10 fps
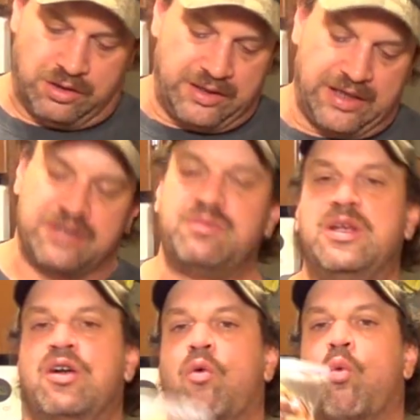You're going to ask
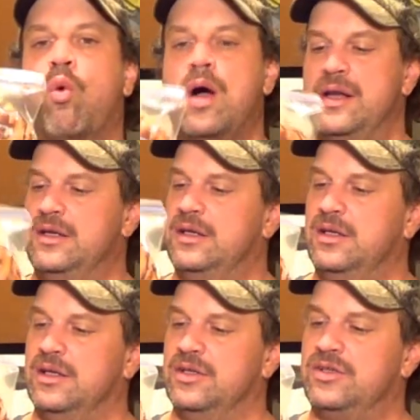me, what
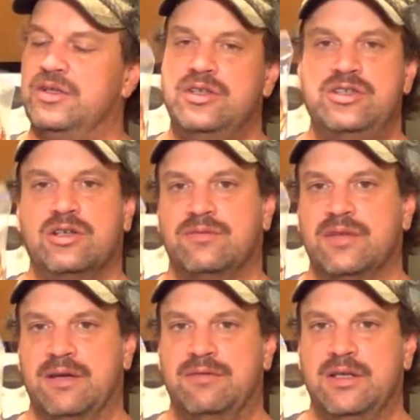is the shelf
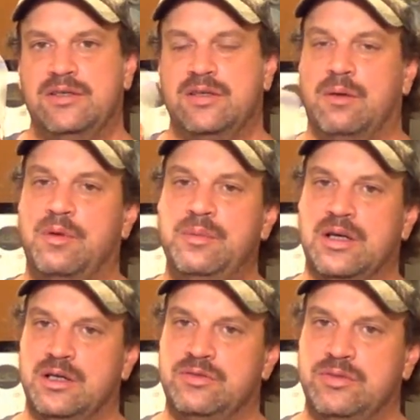life of these? I'm going to
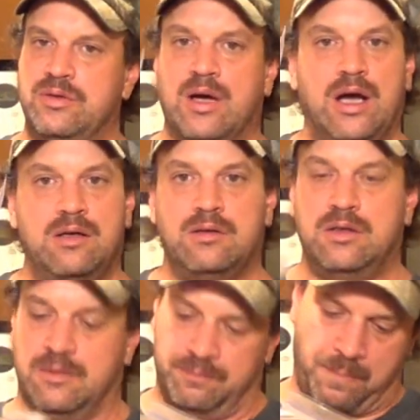be honest with you, I don't
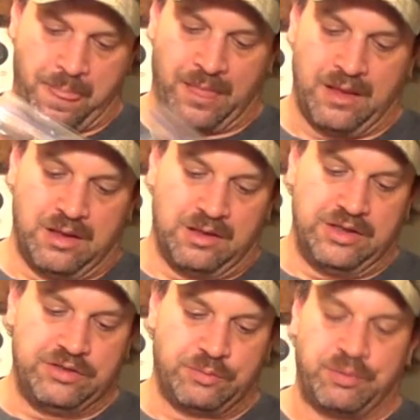know.
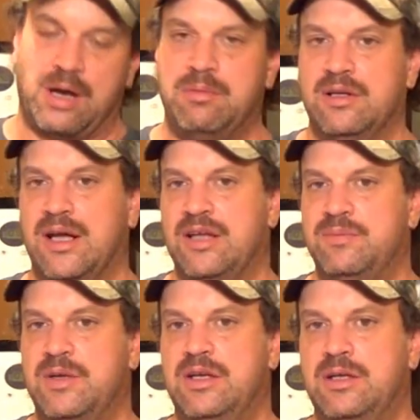These will probably
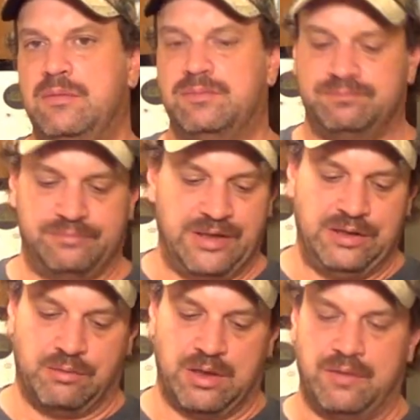last me
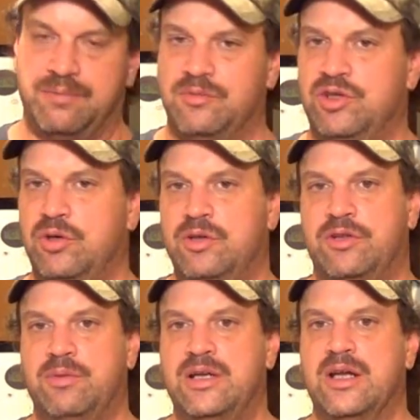anywhere from two to
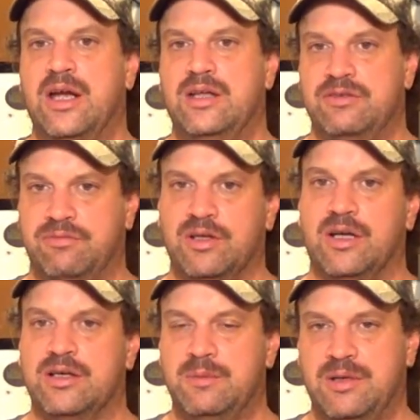three days if we're
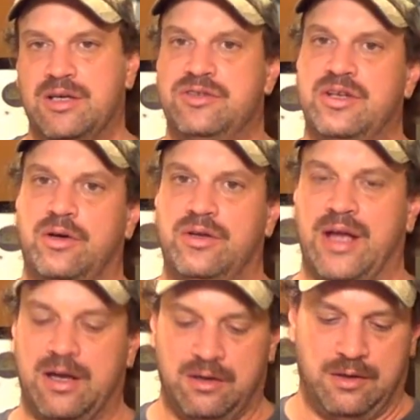lucky because they're
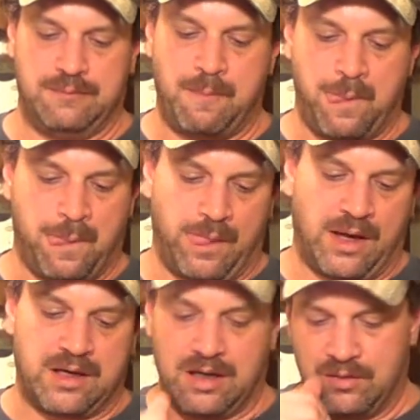that good.
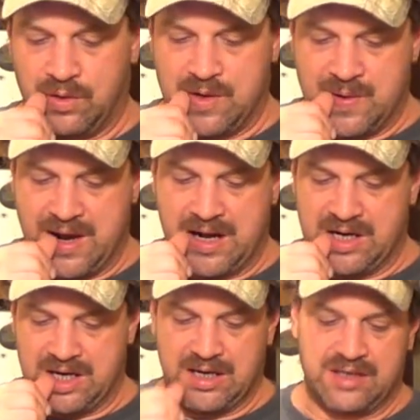I kind of run
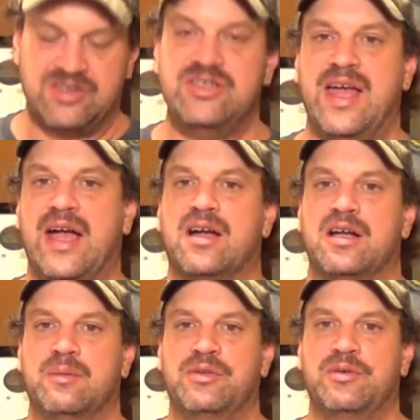around and uh, snack
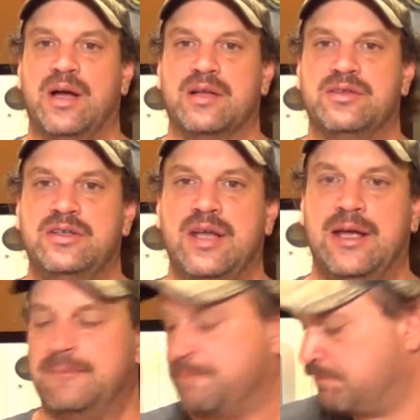on them throughout the
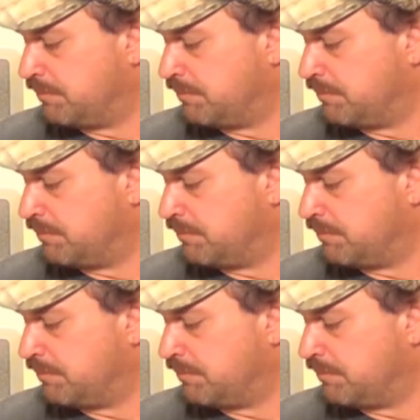day.